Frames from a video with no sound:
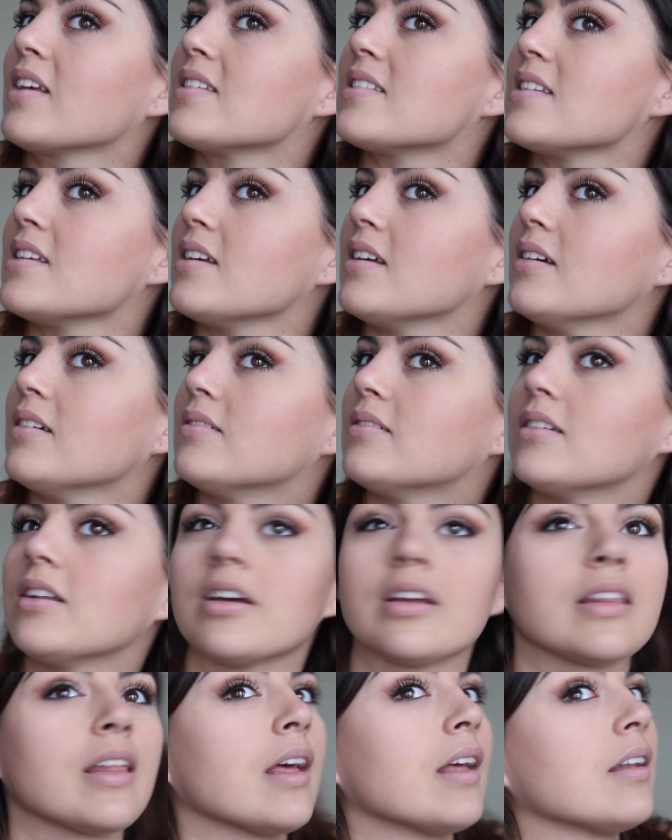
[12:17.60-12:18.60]
See,
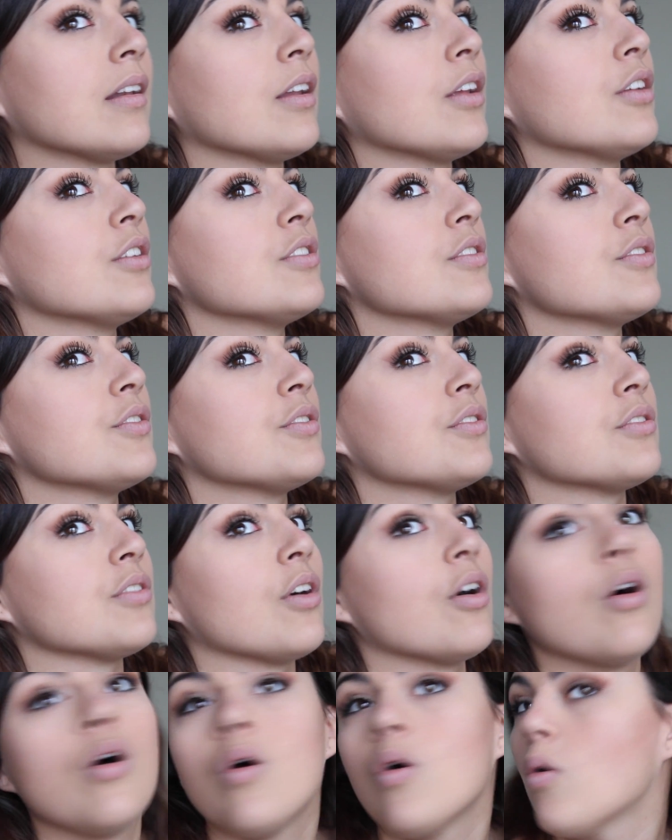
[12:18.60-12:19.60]
look at that.
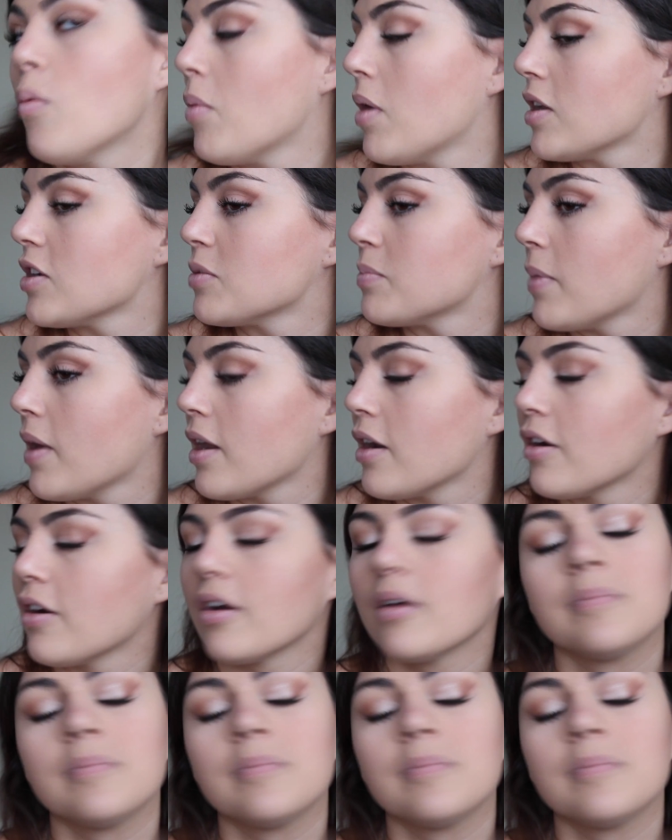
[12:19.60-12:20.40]
So much better.